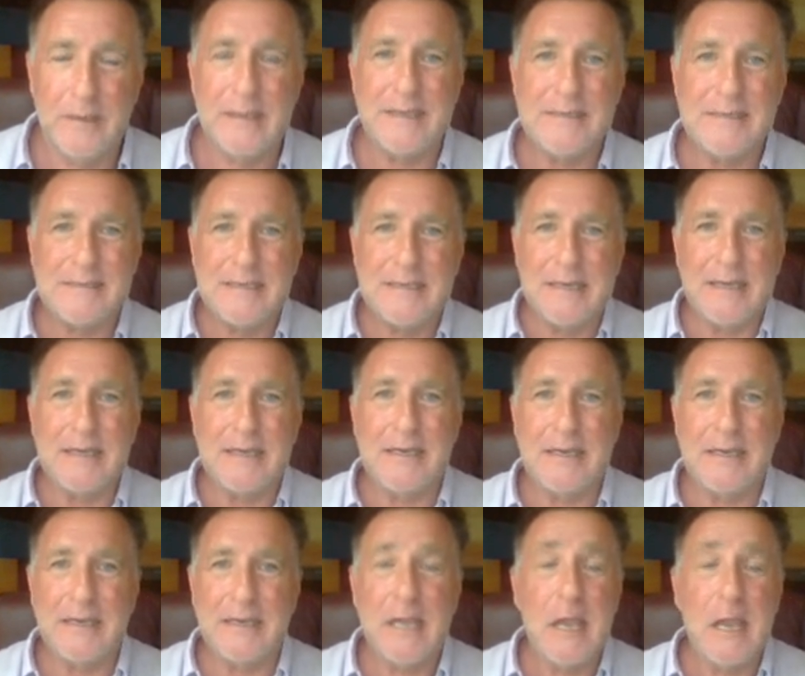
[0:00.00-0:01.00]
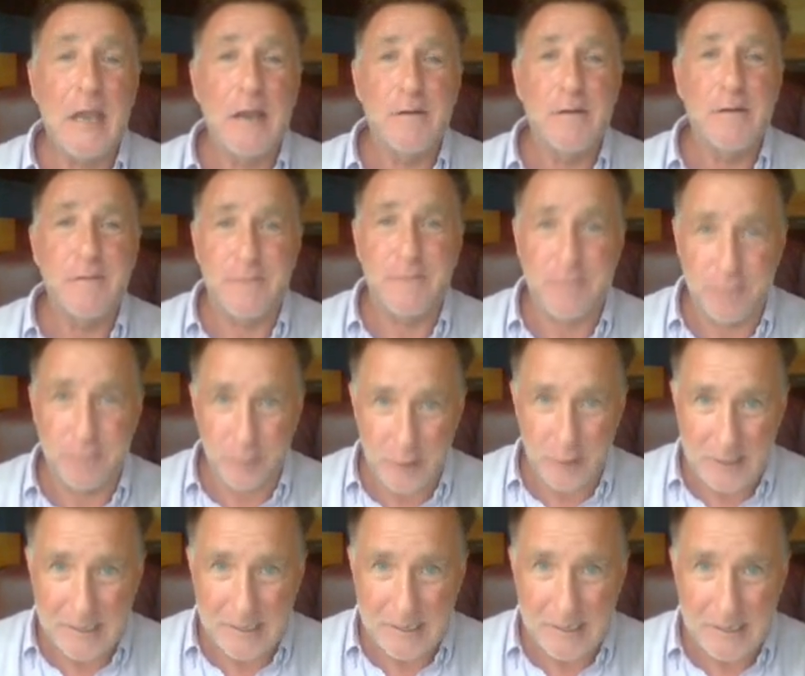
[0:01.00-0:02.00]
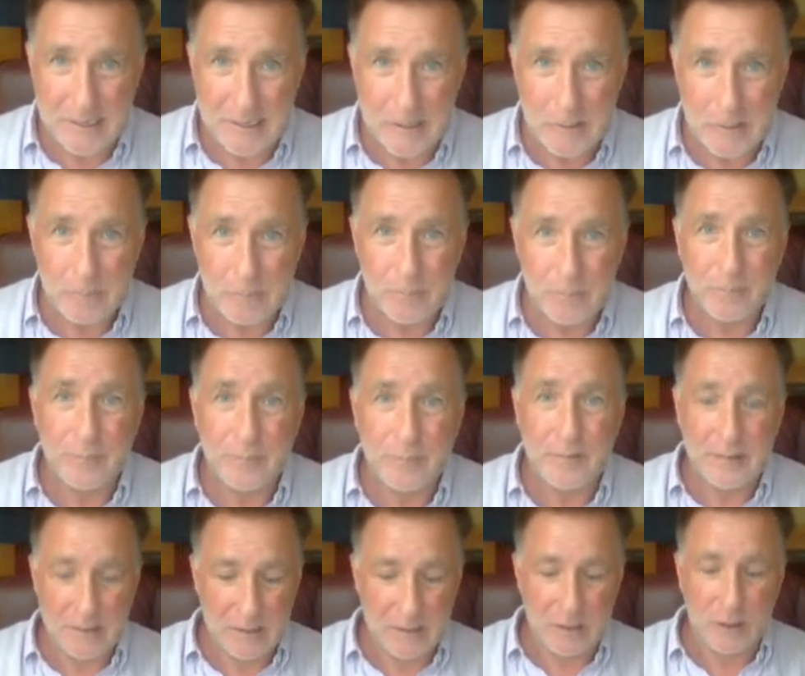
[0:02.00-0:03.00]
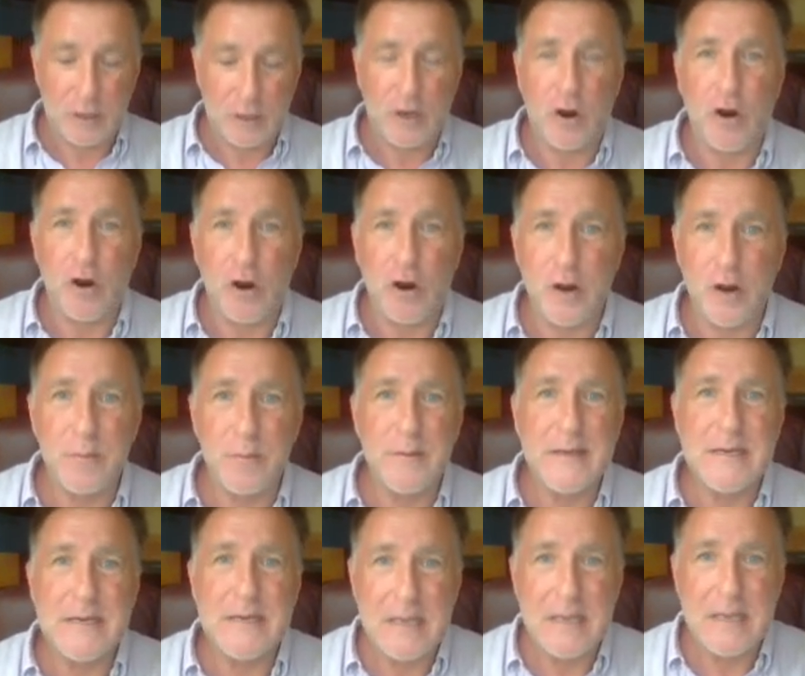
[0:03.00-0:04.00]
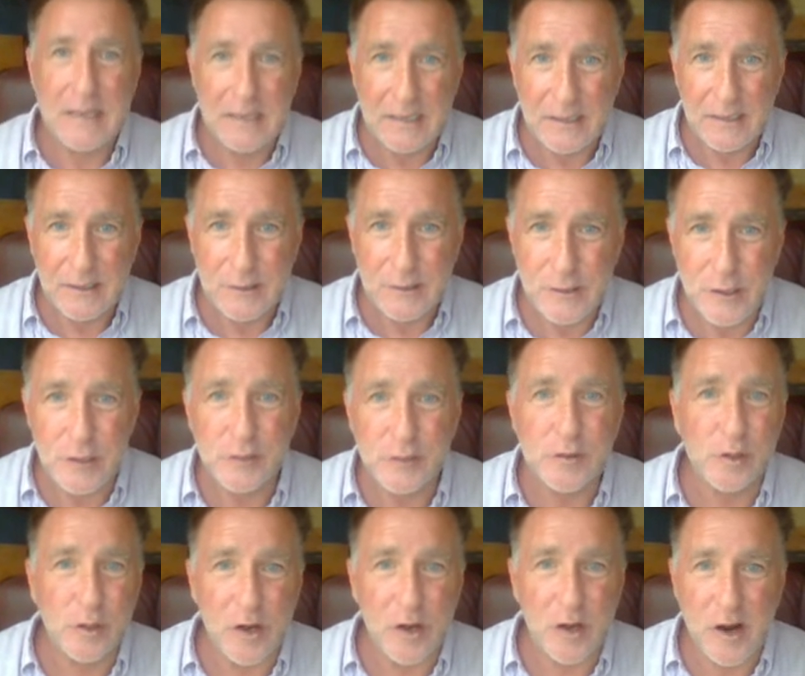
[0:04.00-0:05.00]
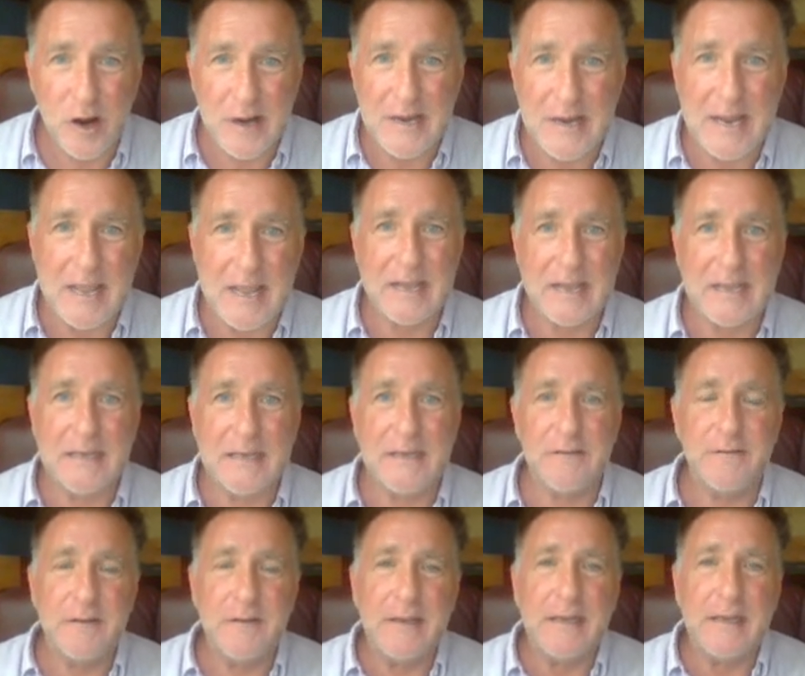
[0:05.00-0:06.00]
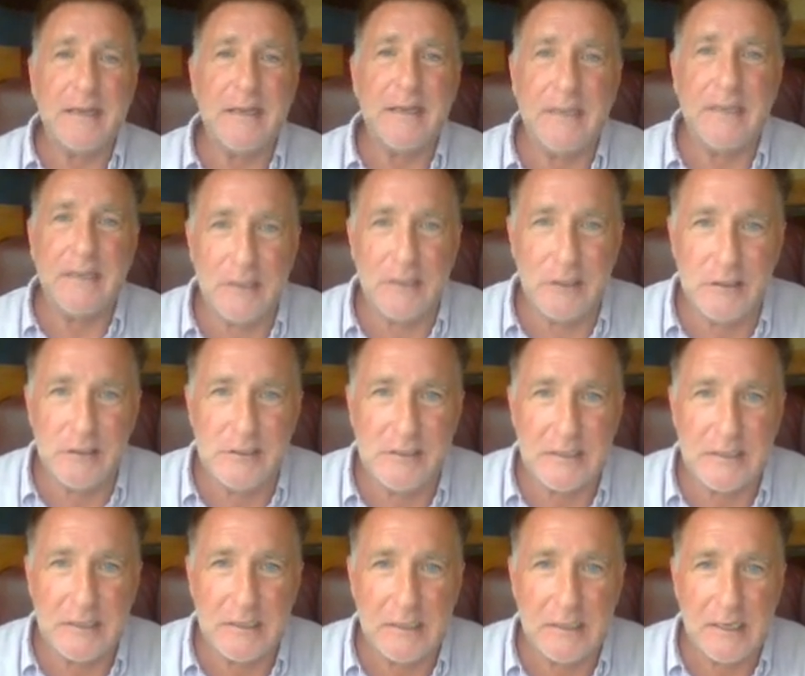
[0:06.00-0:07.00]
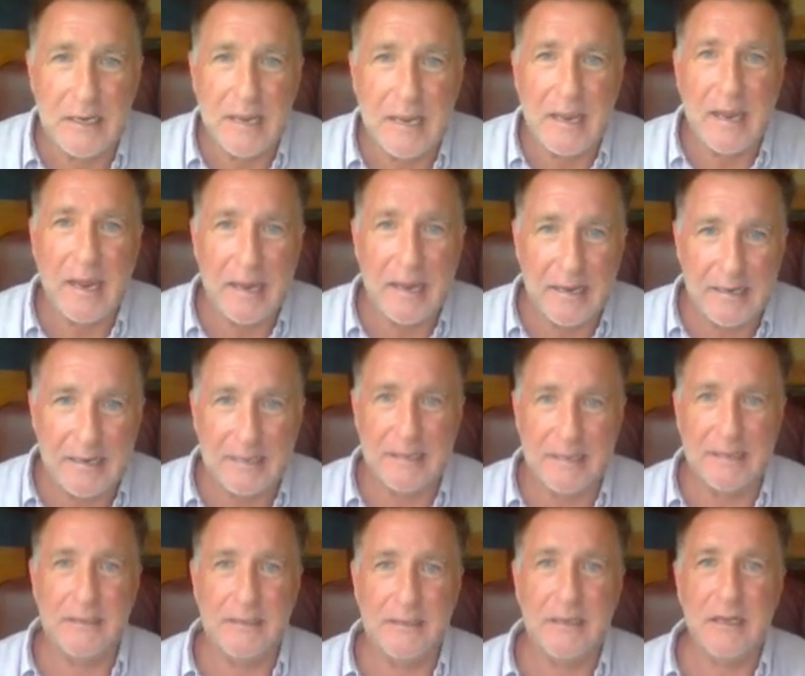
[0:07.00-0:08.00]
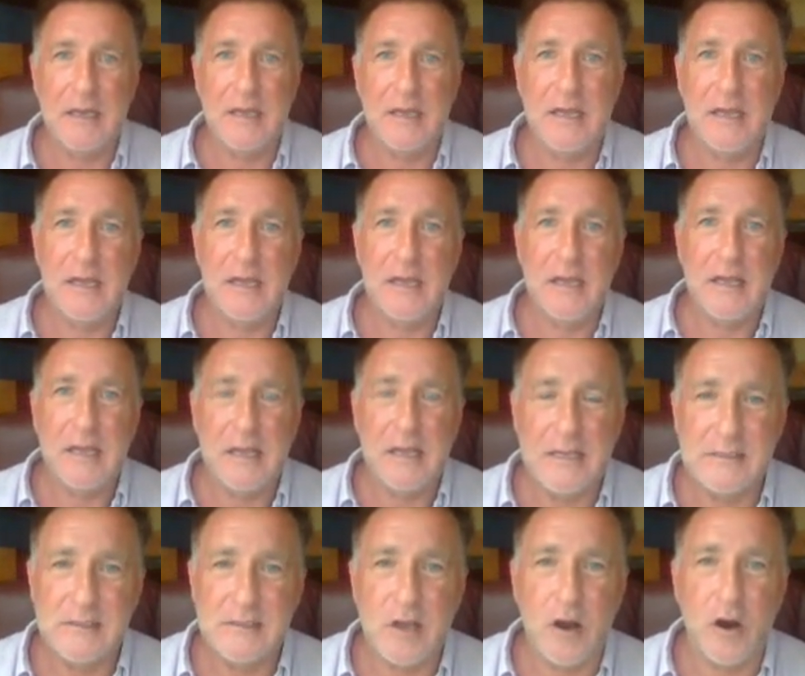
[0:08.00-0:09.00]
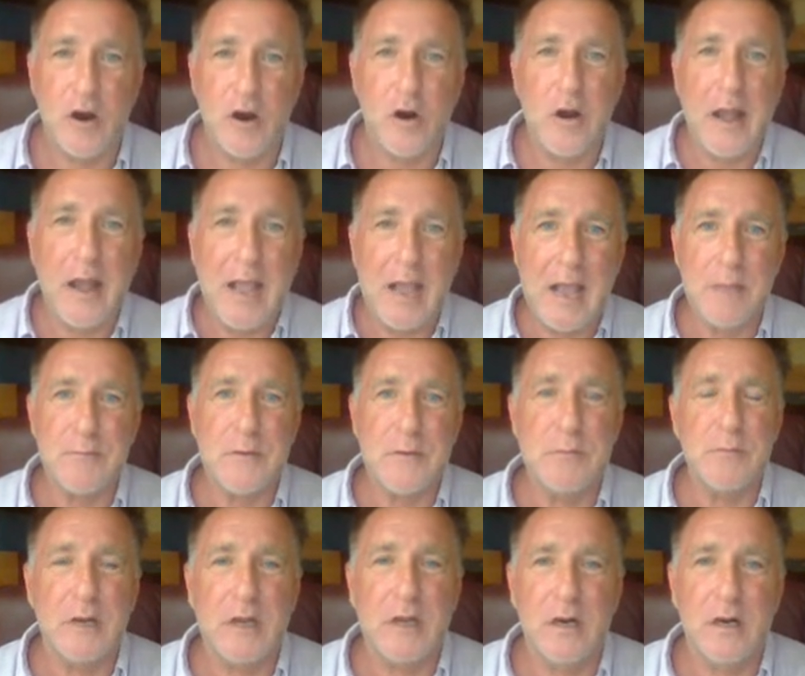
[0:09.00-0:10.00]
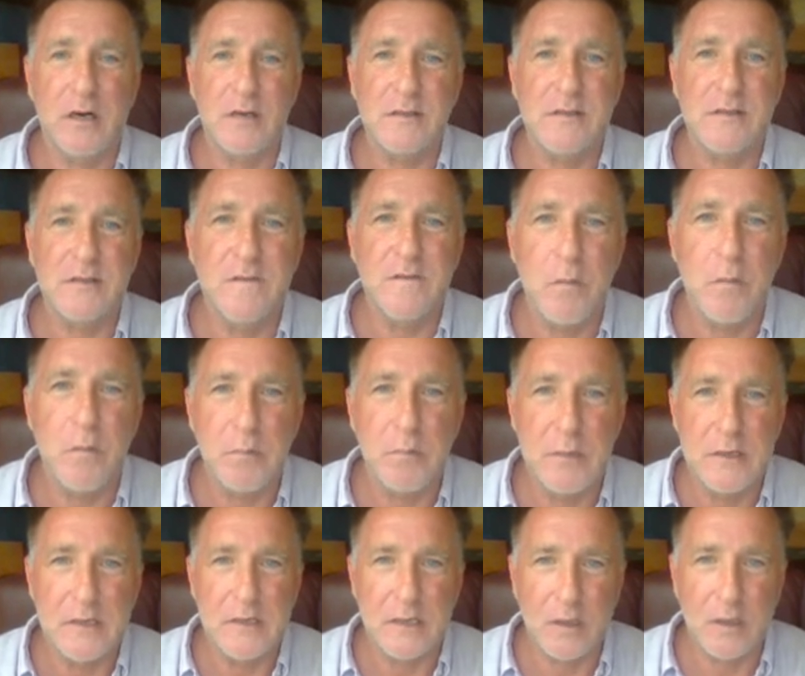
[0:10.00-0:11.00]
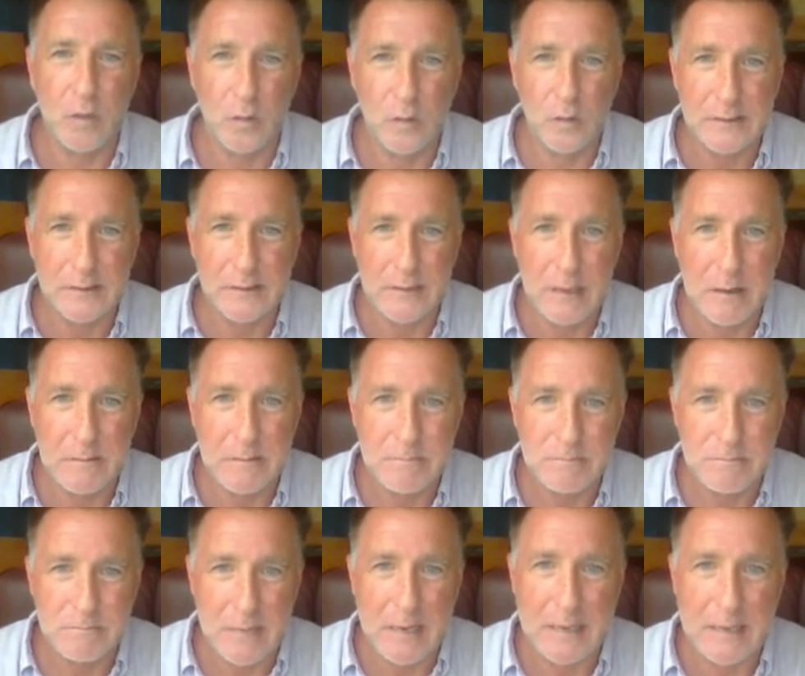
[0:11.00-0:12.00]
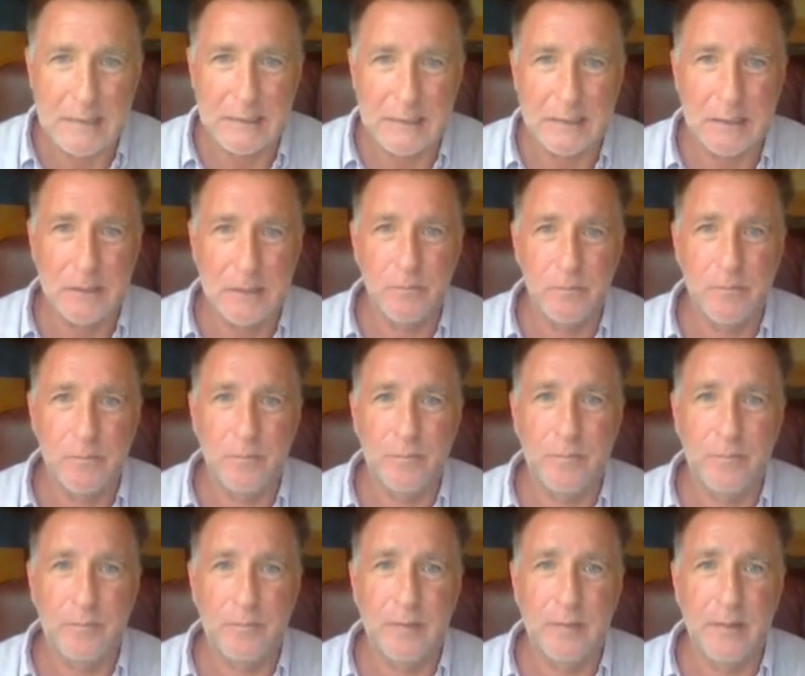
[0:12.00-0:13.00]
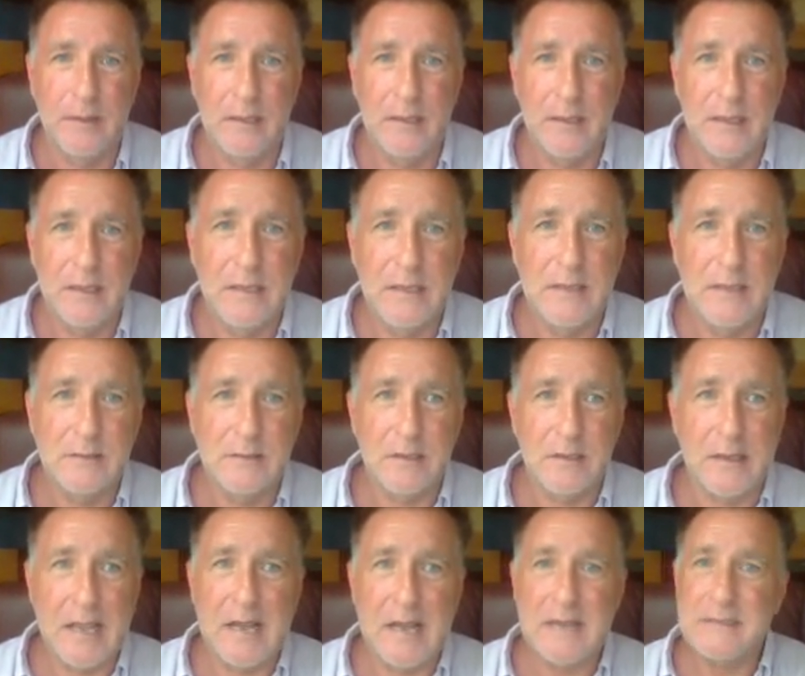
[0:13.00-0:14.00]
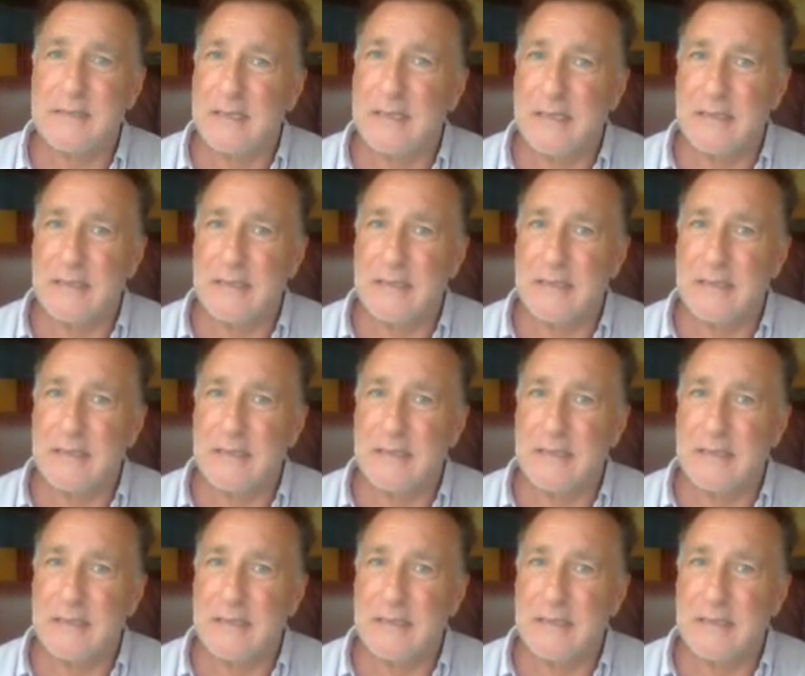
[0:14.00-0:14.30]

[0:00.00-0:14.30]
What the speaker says: is getting free carbon neutral or negative energy, and it's all happened because of Bitcoin mining. So guys,